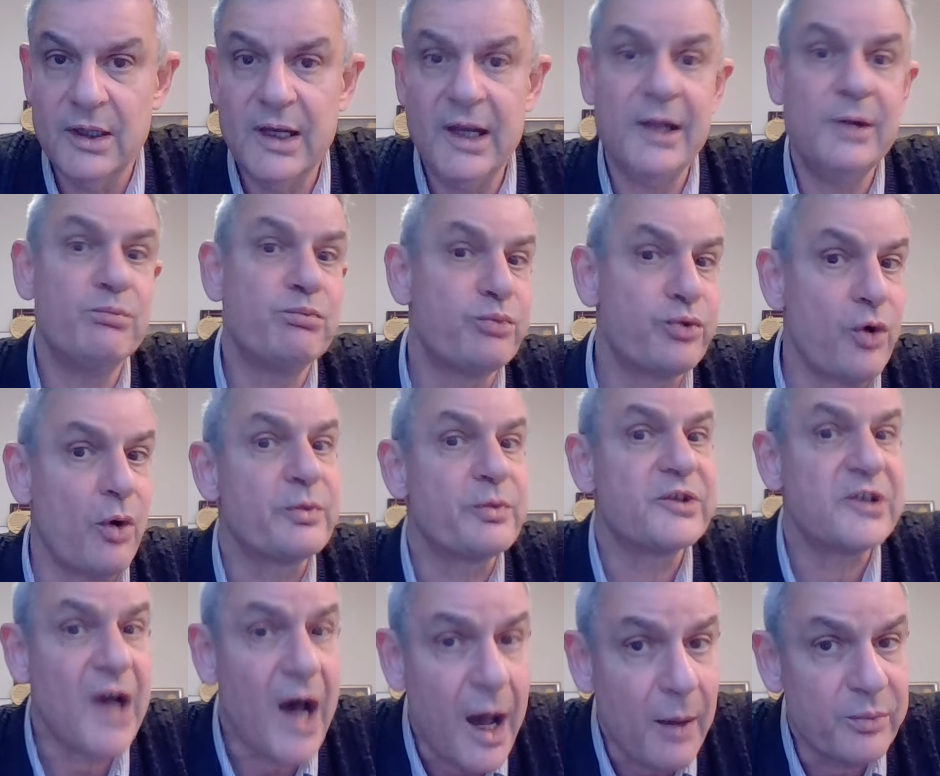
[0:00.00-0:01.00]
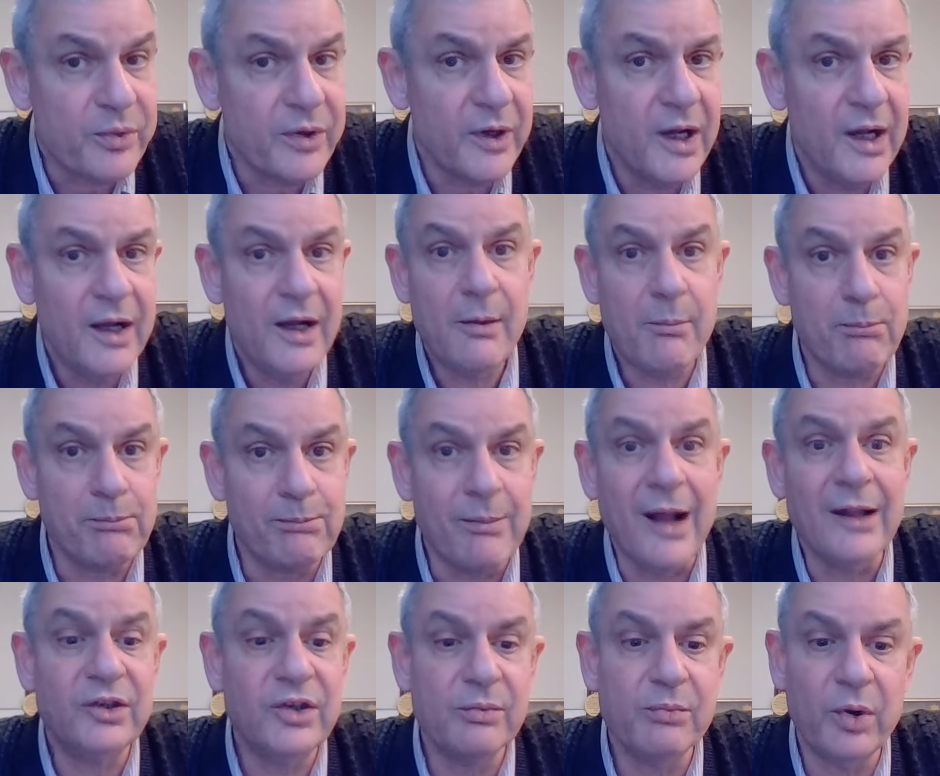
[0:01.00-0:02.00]
and props up
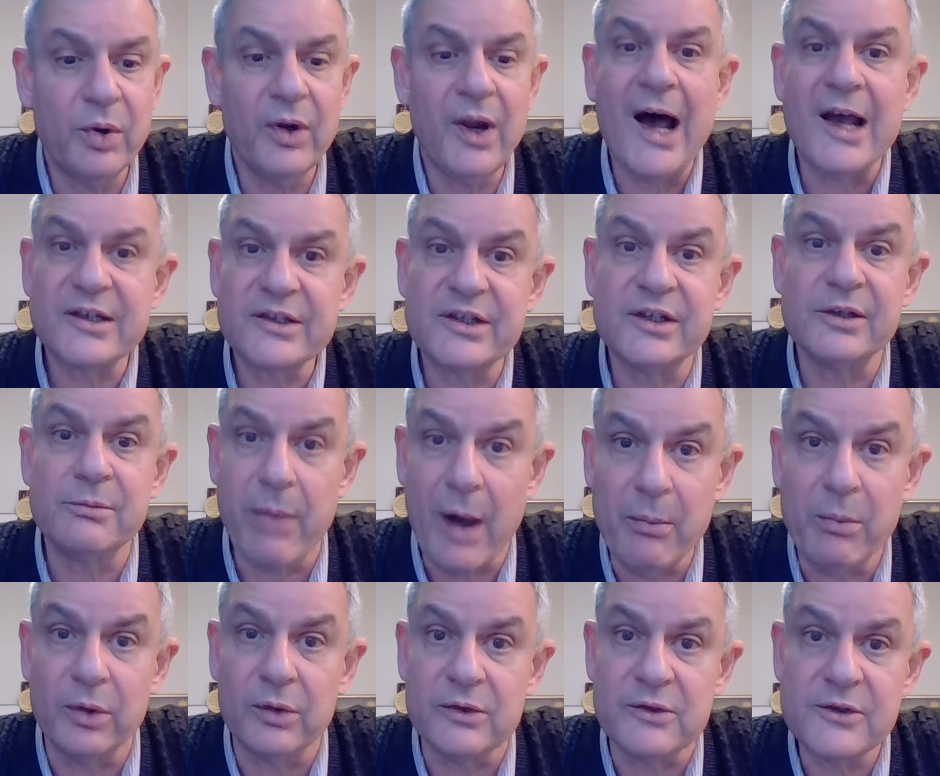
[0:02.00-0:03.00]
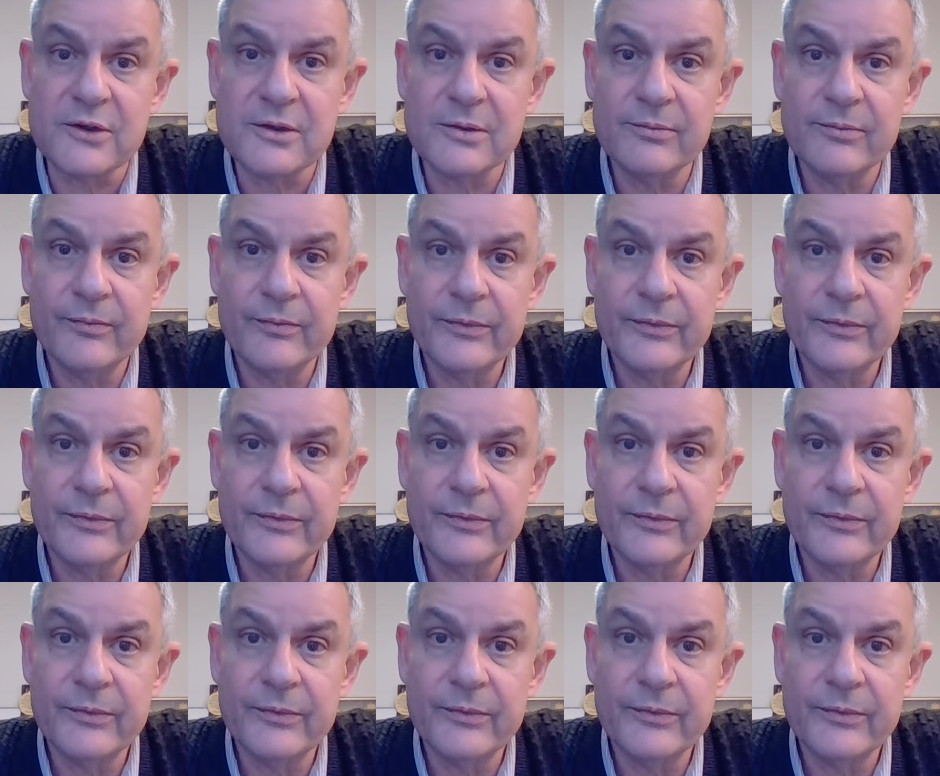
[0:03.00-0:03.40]
multiple asset bubbles.